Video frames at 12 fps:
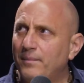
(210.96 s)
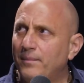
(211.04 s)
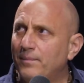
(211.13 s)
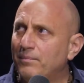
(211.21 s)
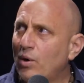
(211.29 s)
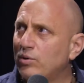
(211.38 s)

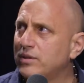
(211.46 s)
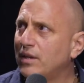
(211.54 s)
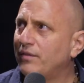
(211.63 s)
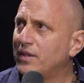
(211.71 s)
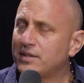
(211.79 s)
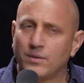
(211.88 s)
most
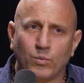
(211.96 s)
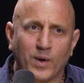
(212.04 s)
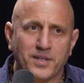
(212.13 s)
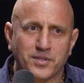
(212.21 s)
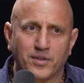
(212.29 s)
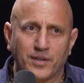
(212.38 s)
of us in
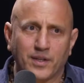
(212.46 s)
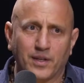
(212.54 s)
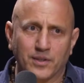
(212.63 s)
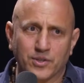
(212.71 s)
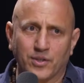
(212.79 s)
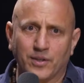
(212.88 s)
Western
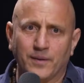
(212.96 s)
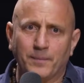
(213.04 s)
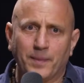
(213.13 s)
culture